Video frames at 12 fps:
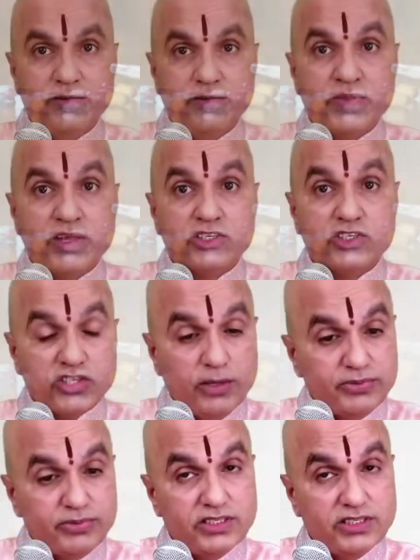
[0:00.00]

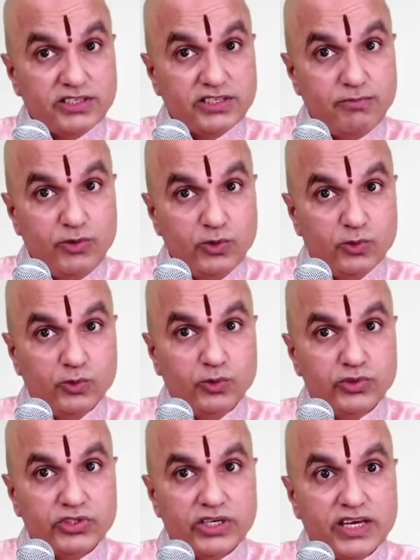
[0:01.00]
substance abuse
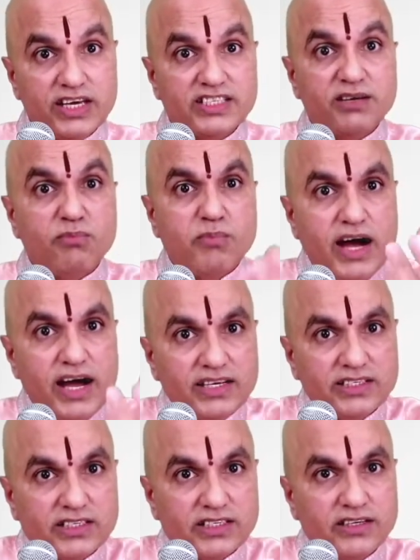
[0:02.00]
is a
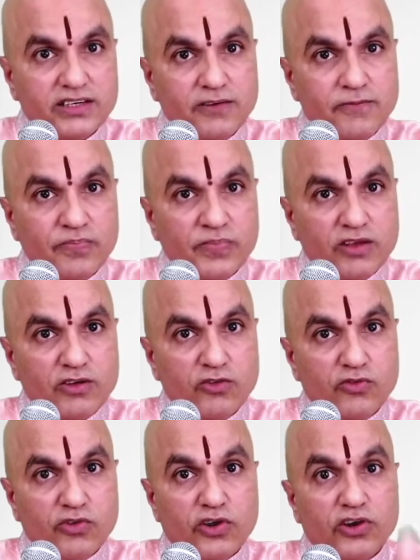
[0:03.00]
mask
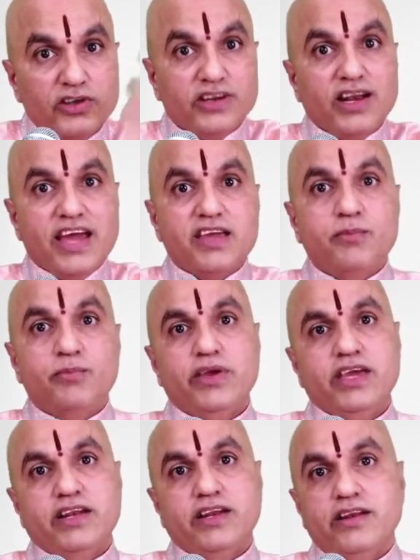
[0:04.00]
for underlying
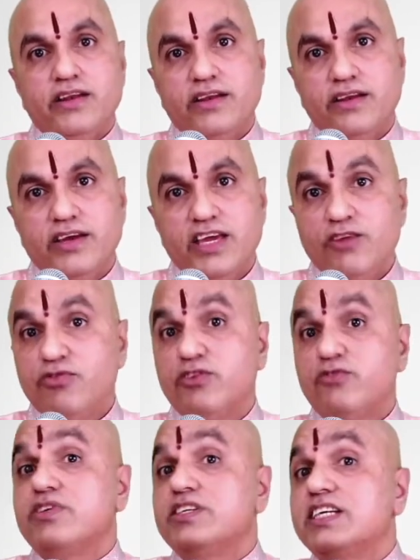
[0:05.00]
pain. Even
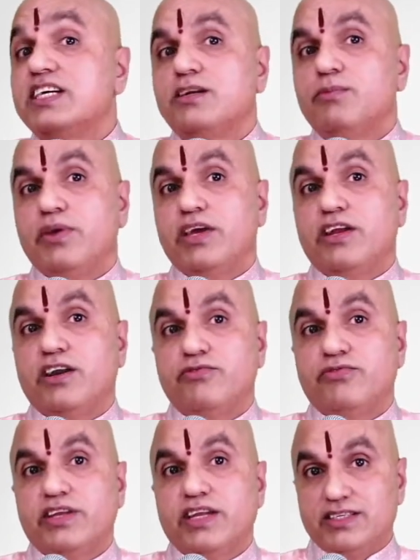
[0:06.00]
physical pain
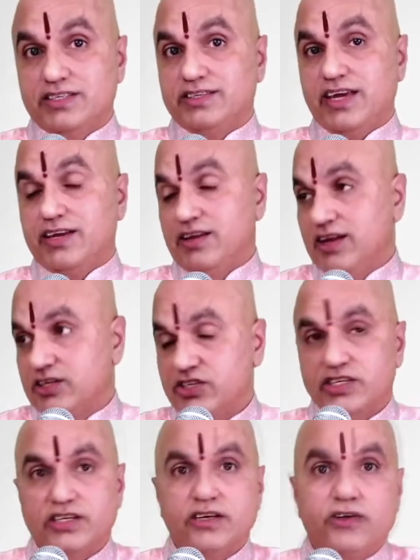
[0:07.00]
often has a
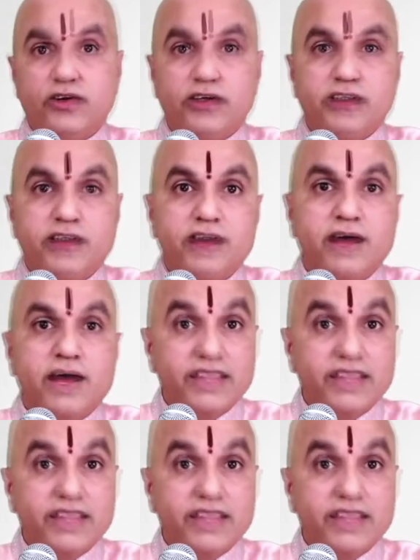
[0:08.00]
psychological cause, and they